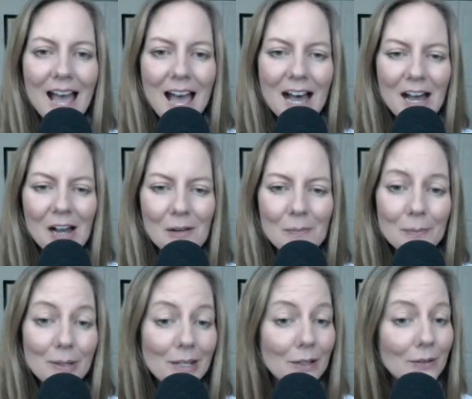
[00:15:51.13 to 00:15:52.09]

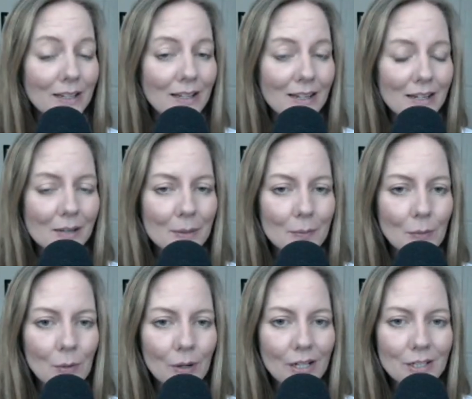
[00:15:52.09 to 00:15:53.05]
but looking a little bit
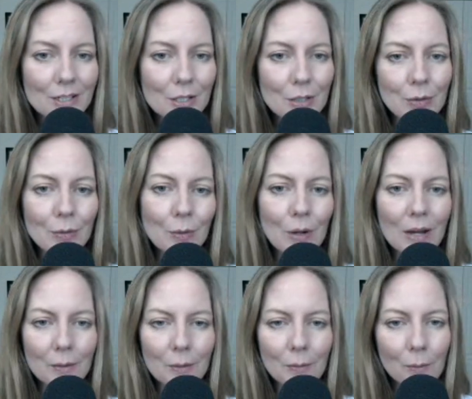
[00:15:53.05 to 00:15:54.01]
more into
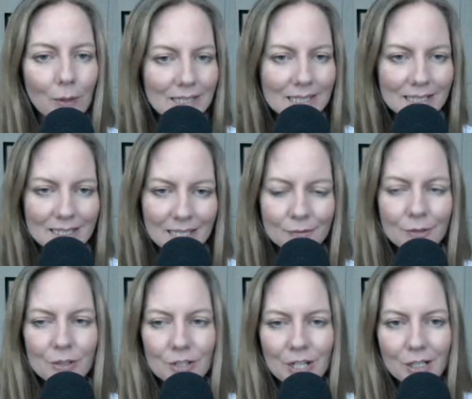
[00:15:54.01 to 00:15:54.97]
what
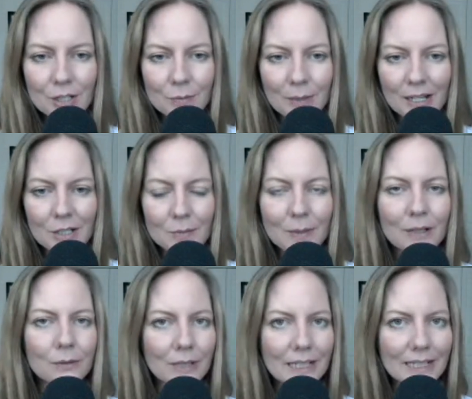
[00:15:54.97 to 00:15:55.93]
successful change
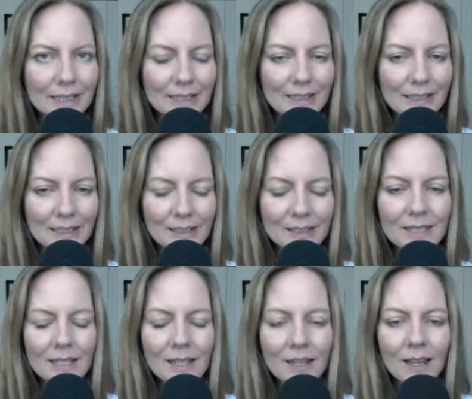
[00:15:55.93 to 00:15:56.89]
management really
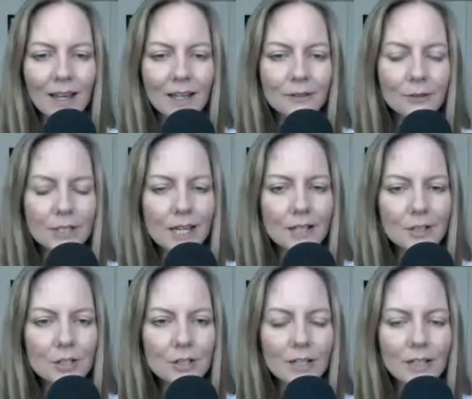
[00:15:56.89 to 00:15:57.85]
needs. And we
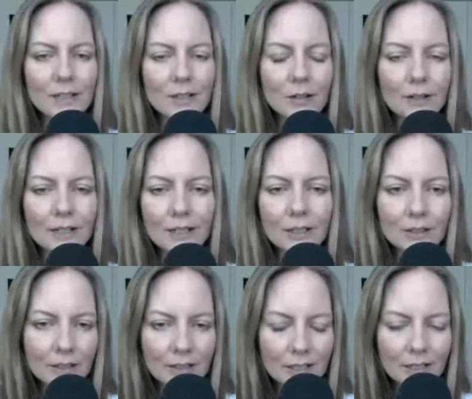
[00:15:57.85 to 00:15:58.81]
touched on it already
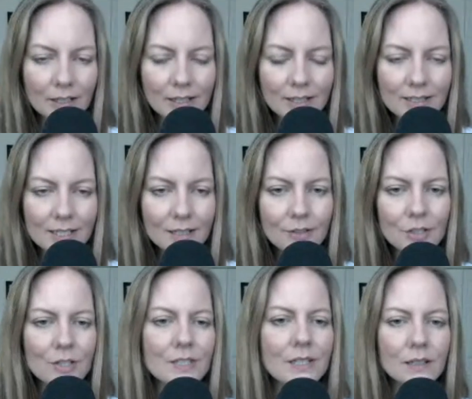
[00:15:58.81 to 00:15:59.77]
earlier, and even
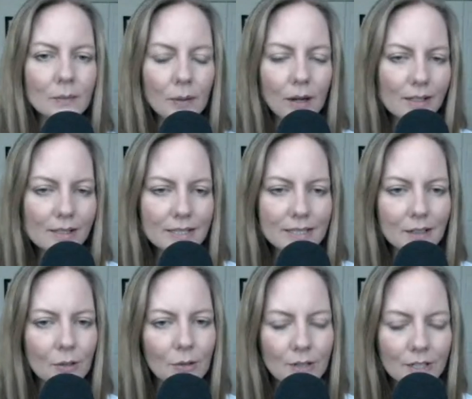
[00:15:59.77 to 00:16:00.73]
just in the models that
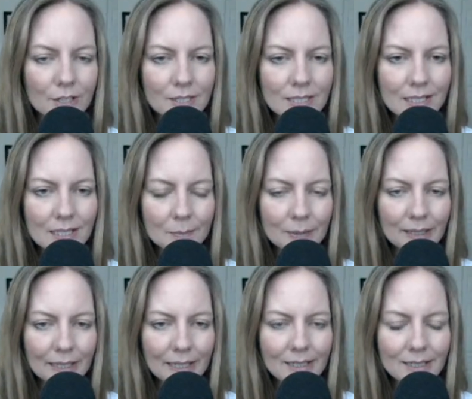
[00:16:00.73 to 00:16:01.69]
Laura just
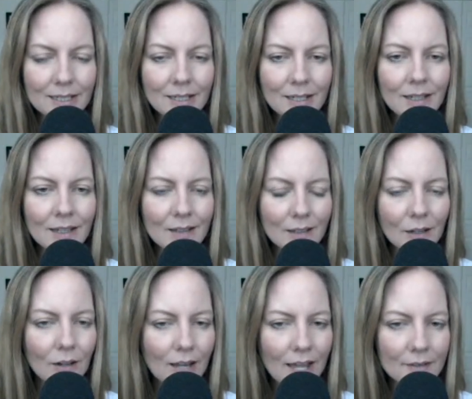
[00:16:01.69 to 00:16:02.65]
explained, they
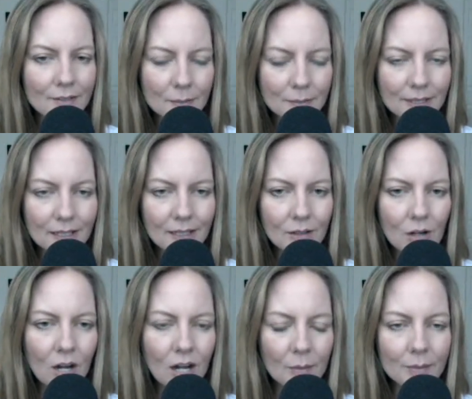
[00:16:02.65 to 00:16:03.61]
all have something in
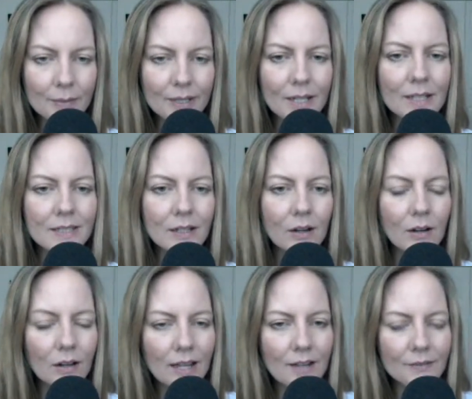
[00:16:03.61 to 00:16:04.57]
common because they
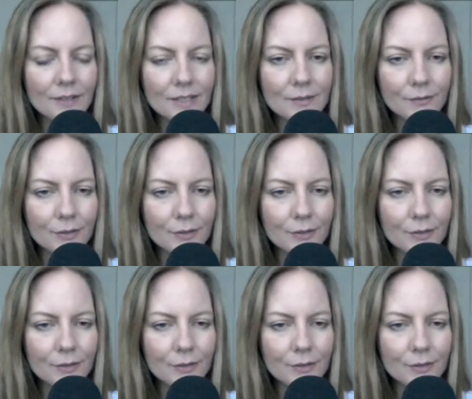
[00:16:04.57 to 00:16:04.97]
all have this